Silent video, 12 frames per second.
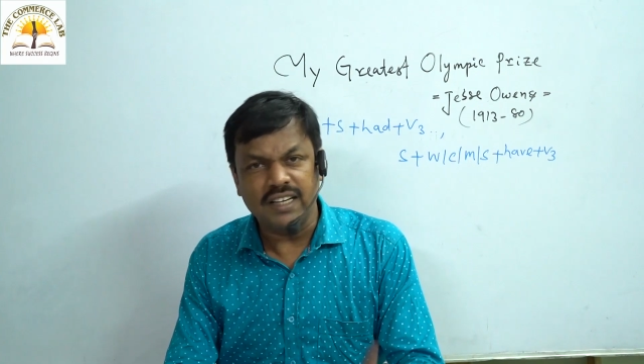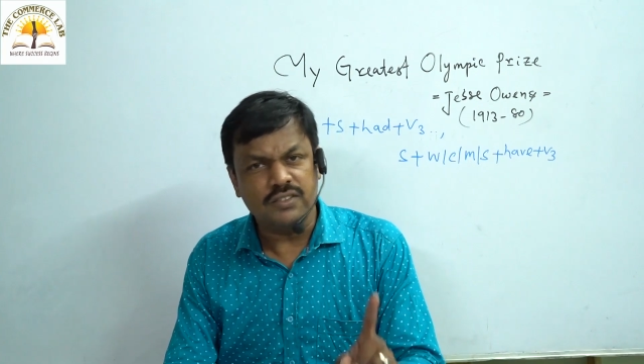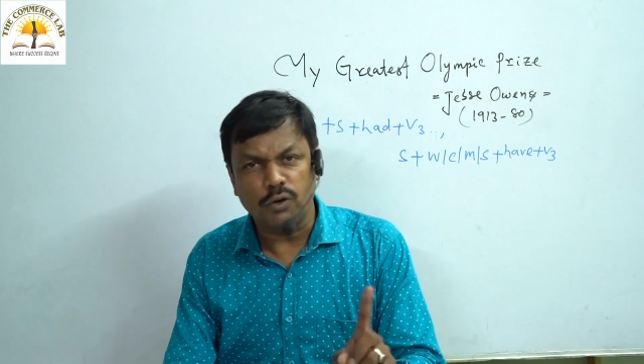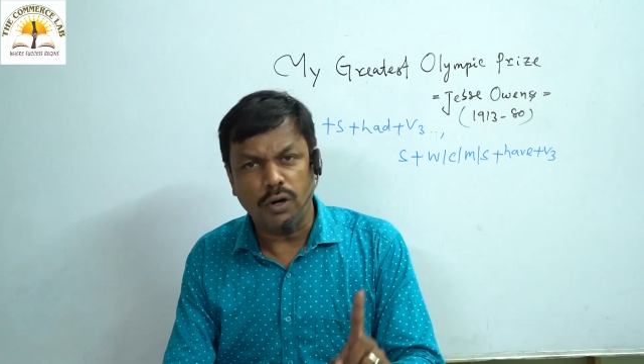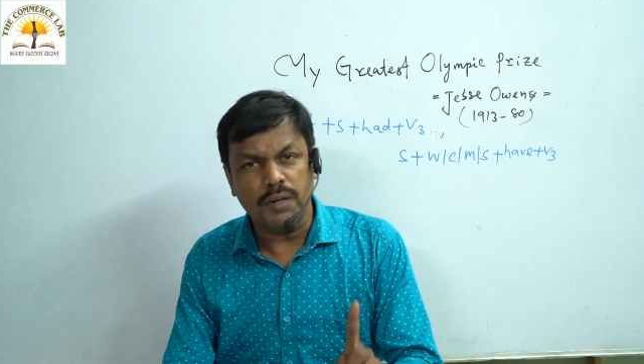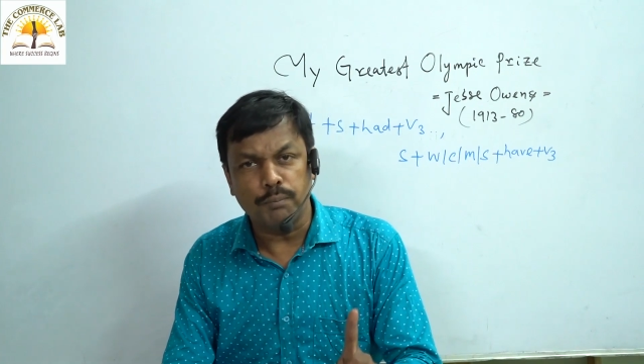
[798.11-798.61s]

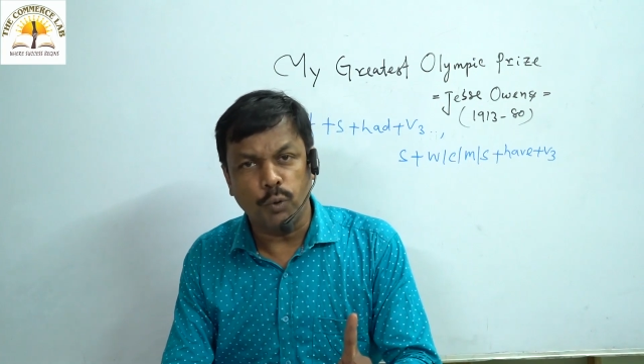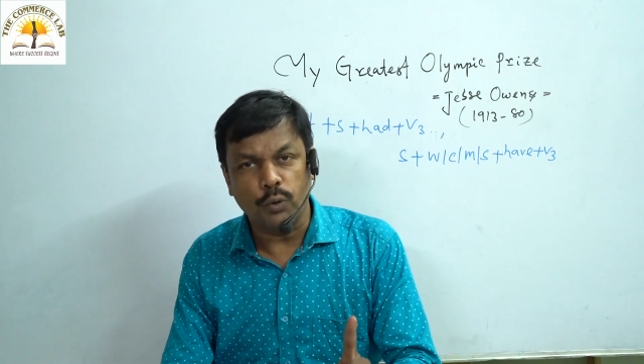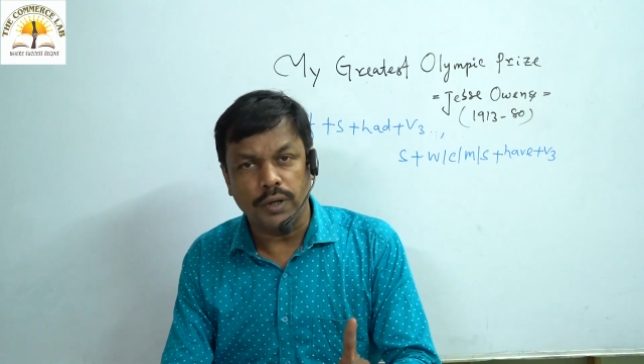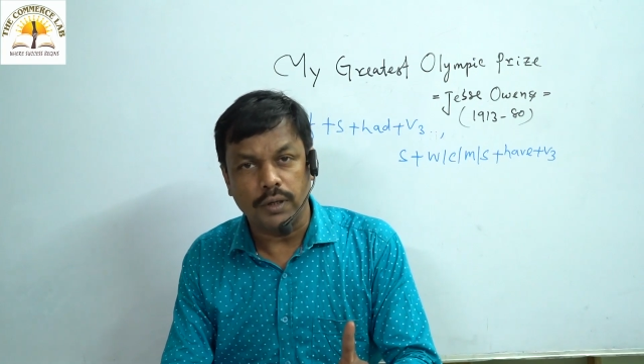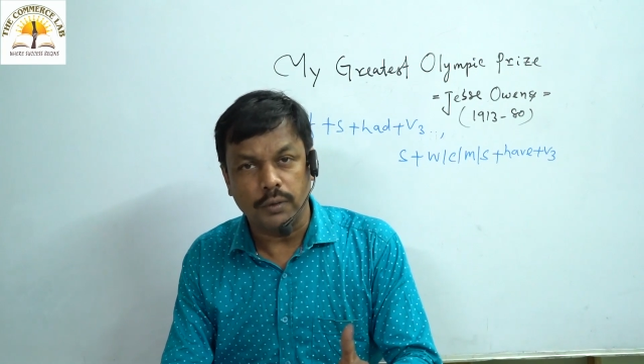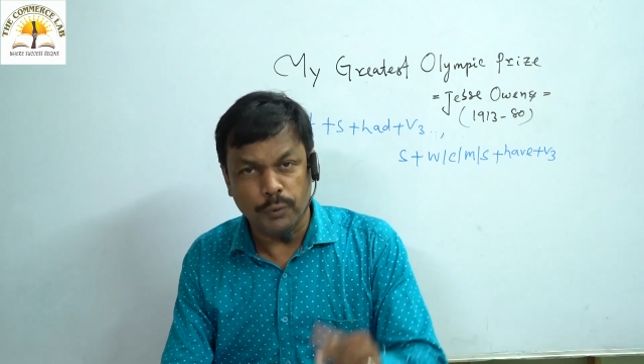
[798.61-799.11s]
is not
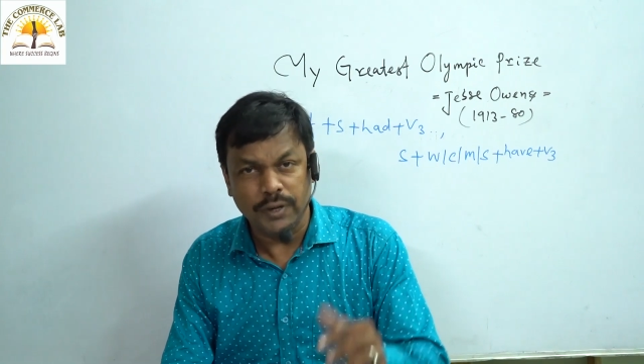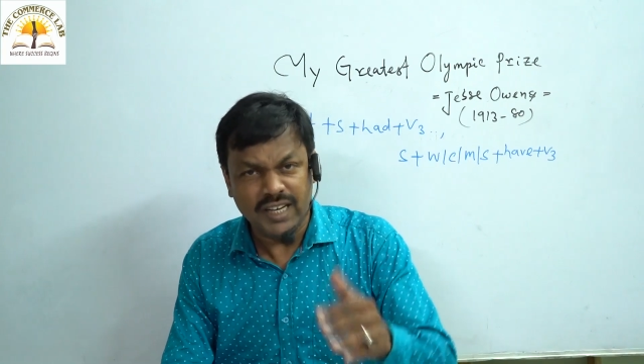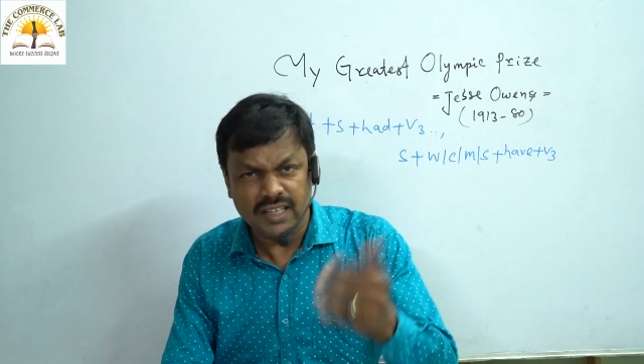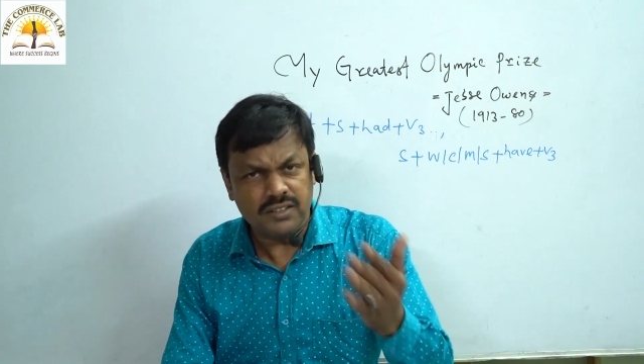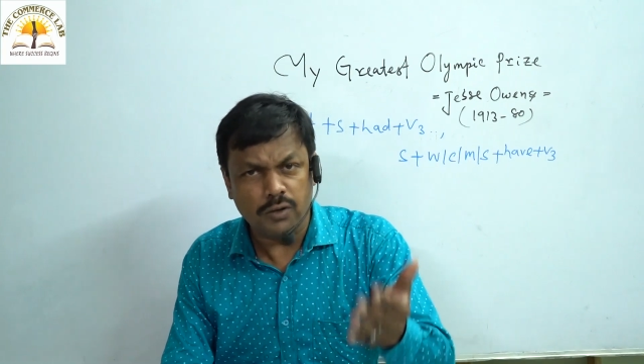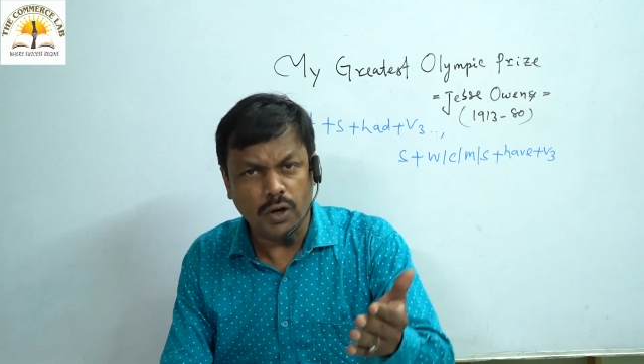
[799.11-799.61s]
important.
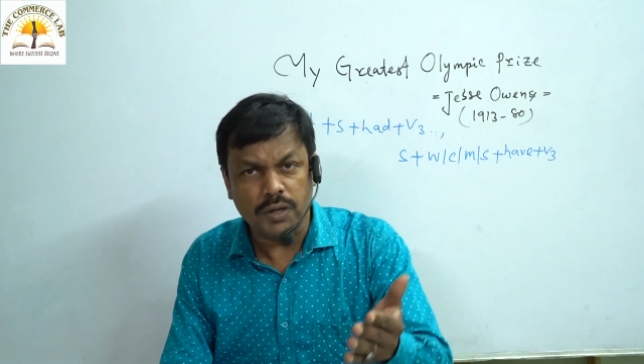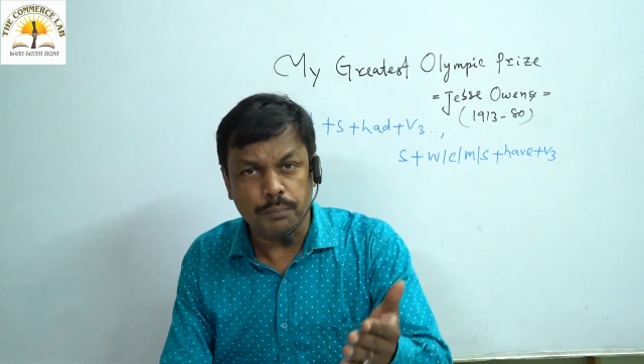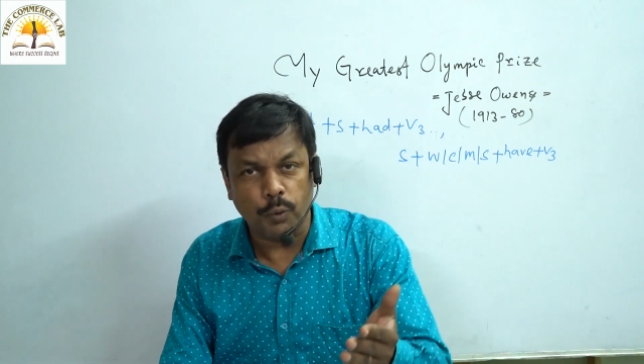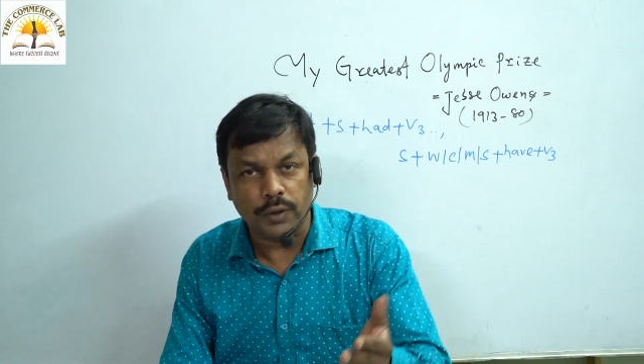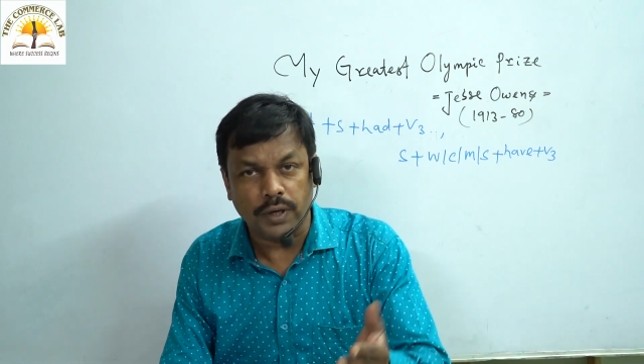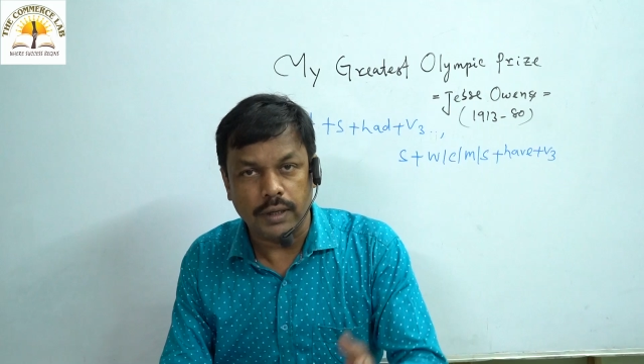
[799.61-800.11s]
Winning is not
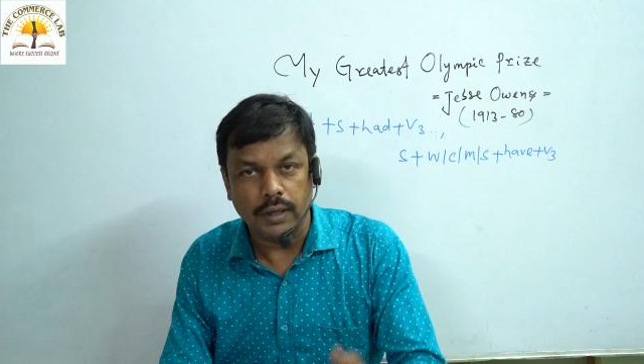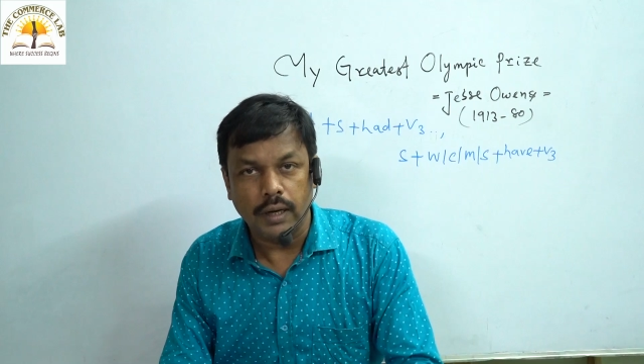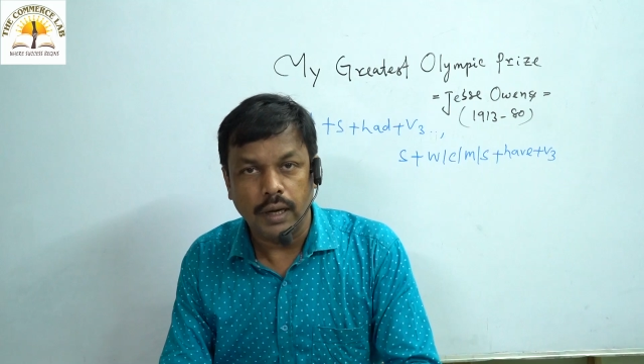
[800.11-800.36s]
important.